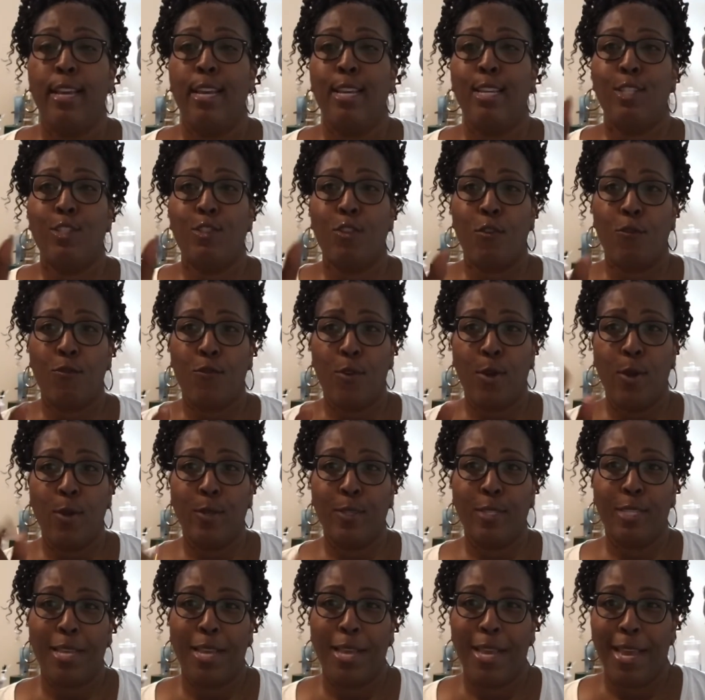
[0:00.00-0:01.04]
So,
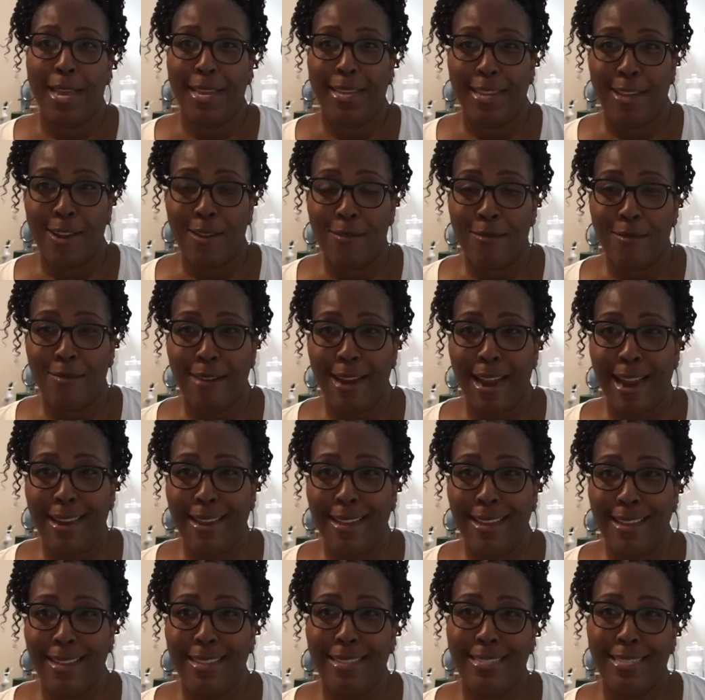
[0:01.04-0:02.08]
folks, get
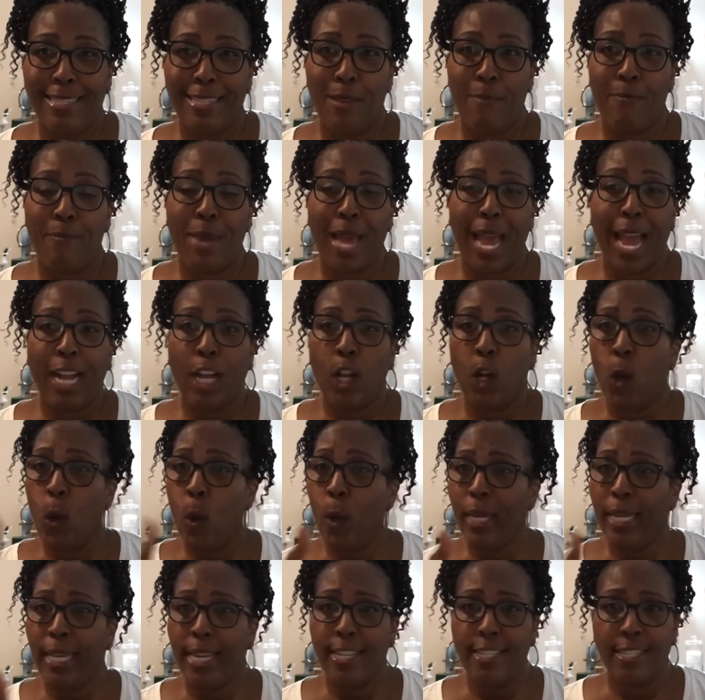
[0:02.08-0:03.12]
ready, sit back, go
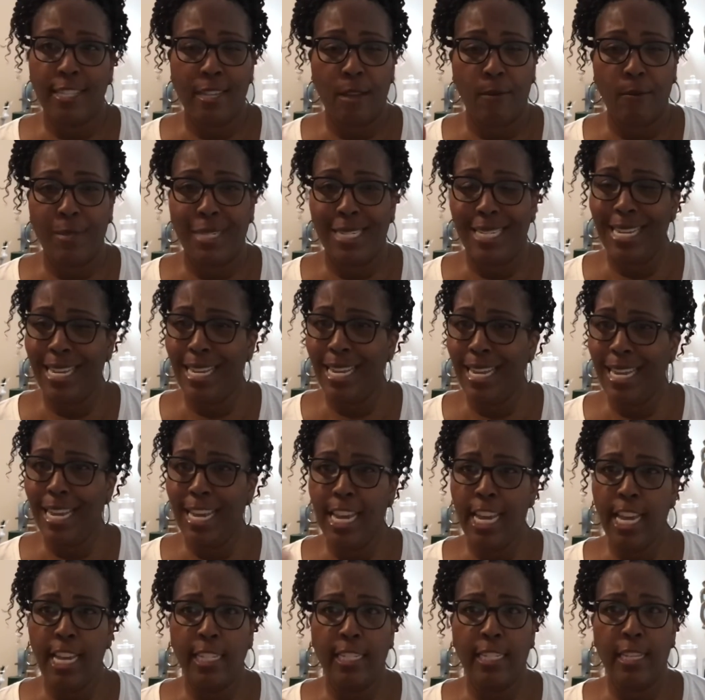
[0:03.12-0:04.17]
and get some
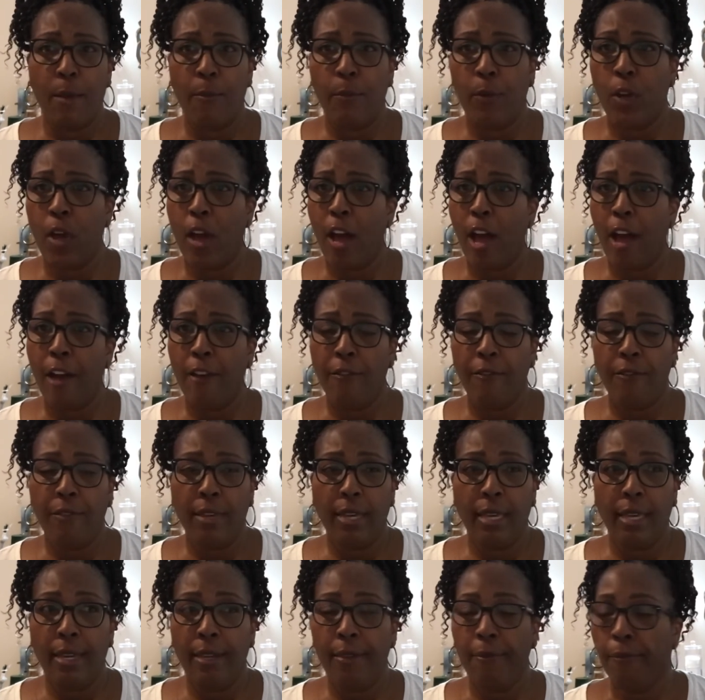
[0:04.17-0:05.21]
tea, some
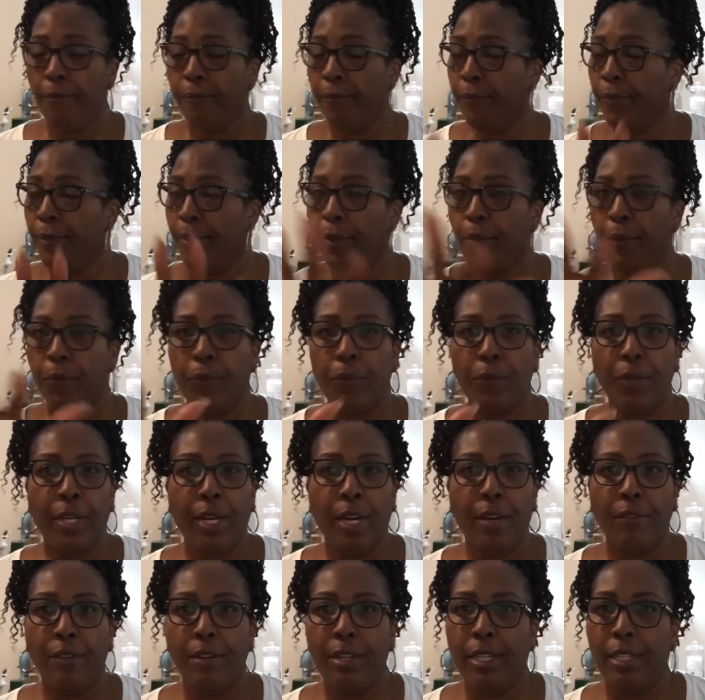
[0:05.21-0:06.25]
coffee,
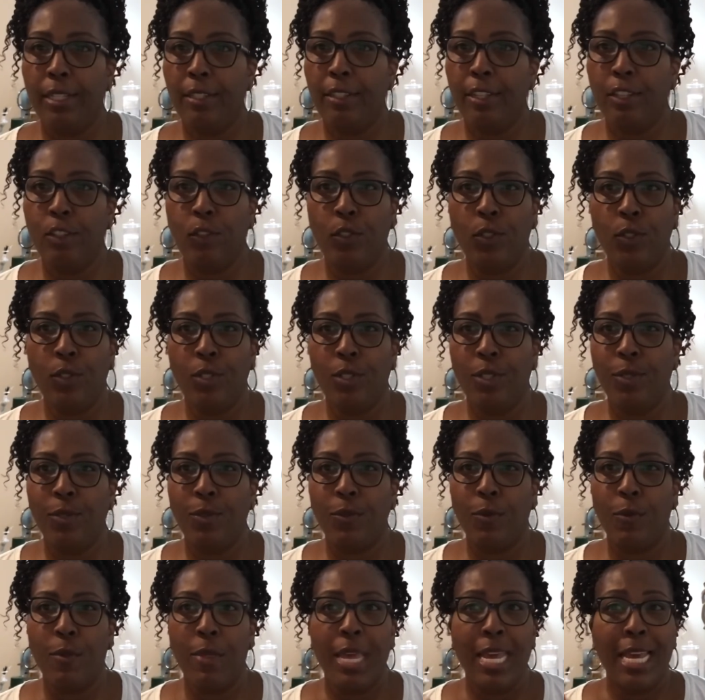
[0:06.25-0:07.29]
whatever it is that you do,
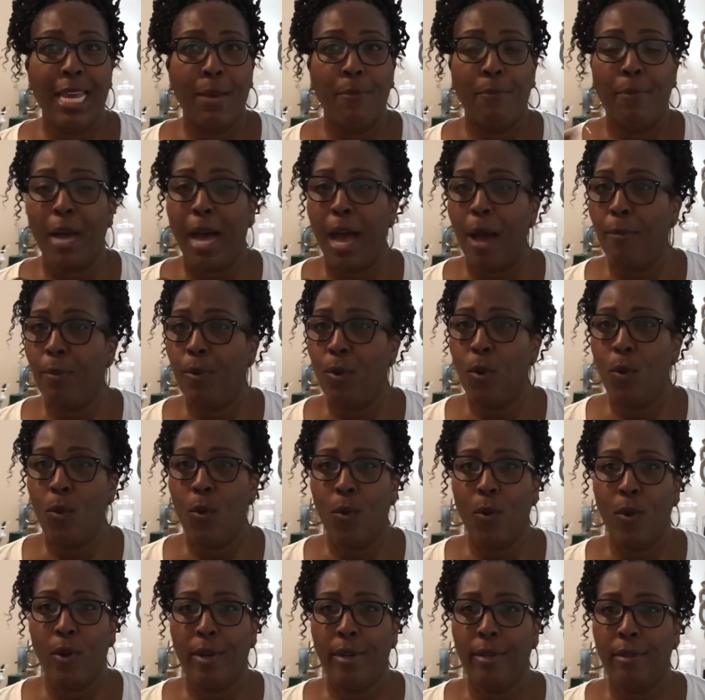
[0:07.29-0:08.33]

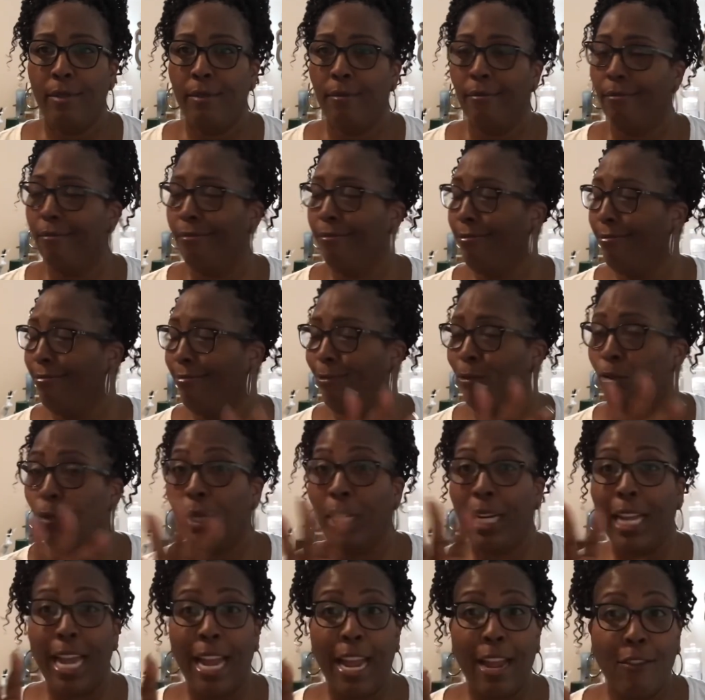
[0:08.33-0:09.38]
popcorn,
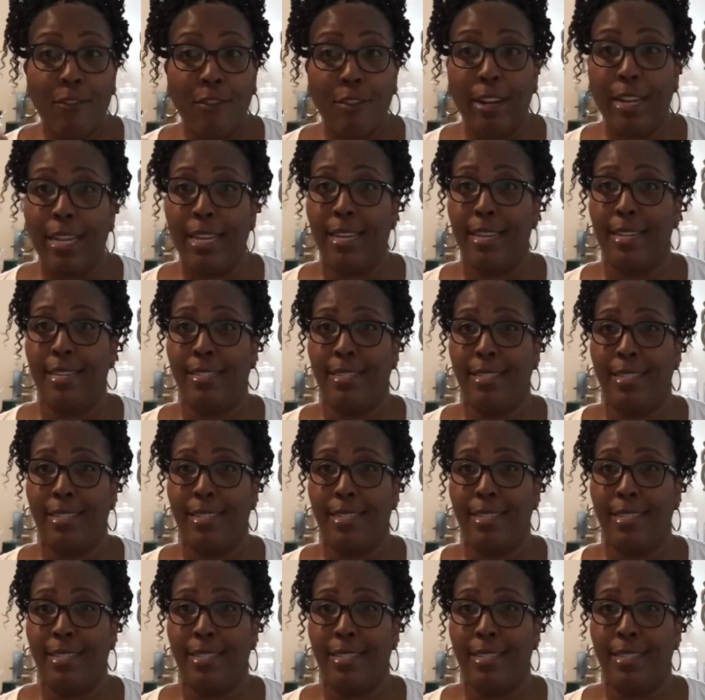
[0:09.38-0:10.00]
whatever it is